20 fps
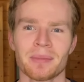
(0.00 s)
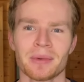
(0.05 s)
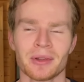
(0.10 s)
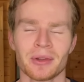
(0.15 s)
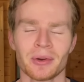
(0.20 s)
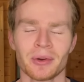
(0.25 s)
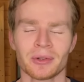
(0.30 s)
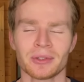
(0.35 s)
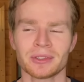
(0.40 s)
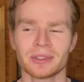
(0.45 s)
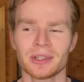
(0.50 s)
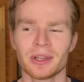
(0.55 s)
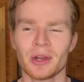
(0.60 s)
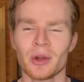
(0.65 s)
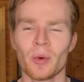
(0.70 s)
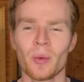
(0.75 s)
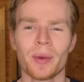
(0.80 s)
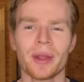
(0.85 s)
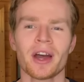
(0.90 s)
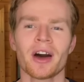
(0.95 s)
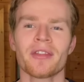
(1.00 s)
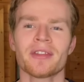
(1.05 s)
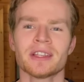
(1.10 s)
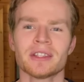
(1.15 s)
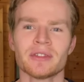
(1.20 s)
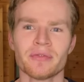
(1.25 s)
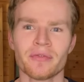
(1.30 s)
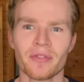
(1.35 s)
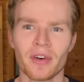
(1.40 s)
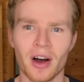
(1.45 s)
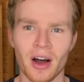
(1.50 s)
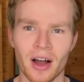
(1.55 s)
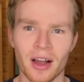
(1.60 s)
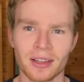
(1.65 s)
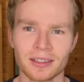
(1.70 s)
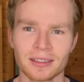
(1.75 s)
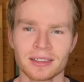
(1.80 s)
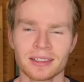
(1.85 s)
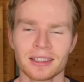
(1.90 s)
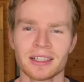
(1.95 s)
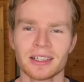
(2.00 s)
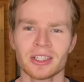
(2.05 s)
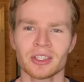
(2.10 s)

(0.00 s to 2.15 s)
because we are these vast